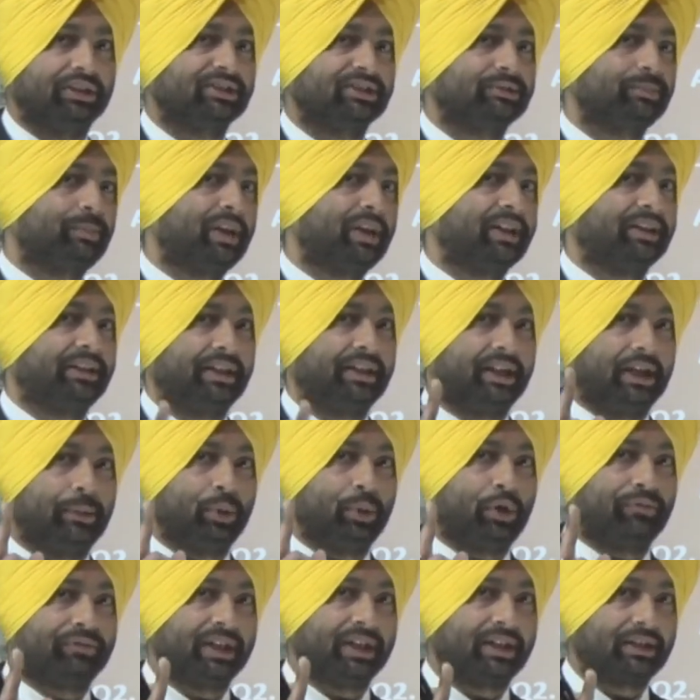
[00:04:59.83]
display the
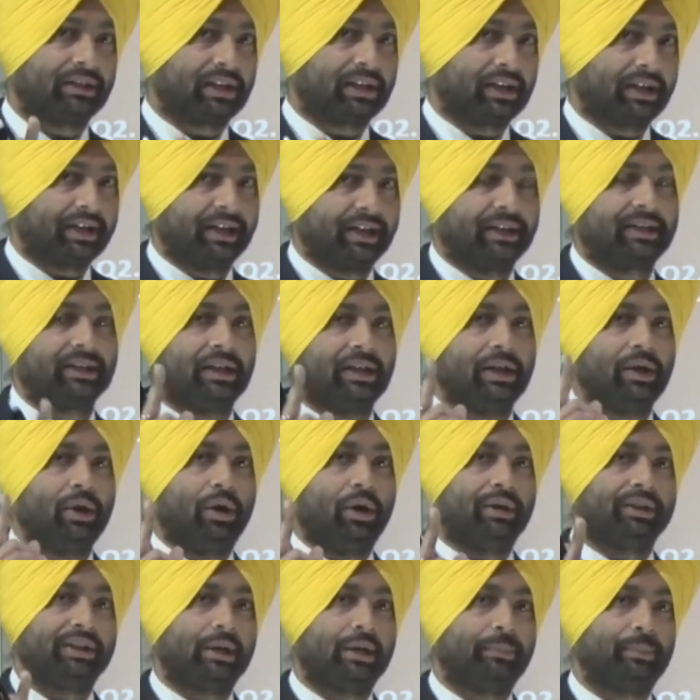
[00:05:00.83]
name of that current
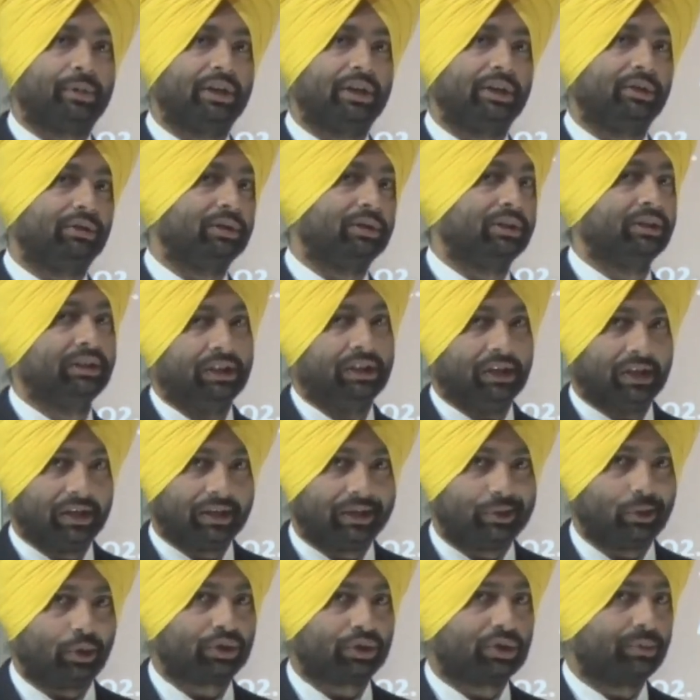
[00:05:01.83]
or that particular
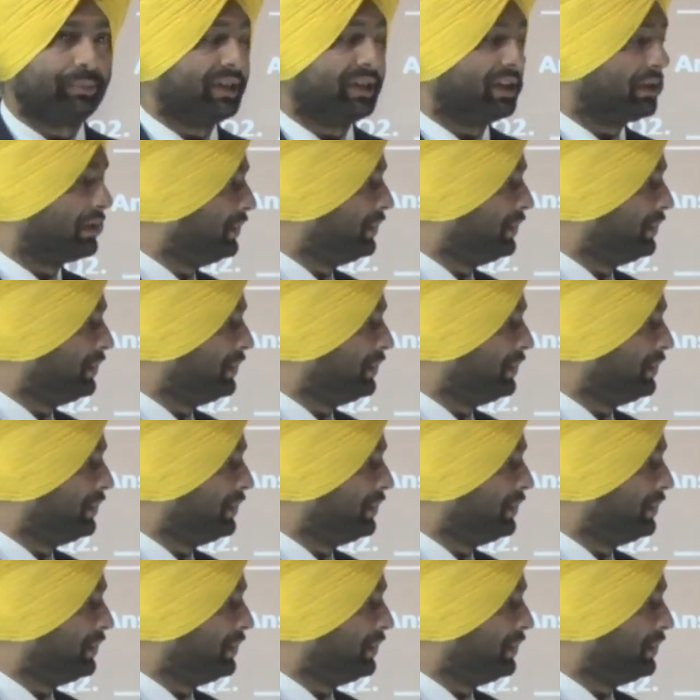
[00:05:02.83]
document.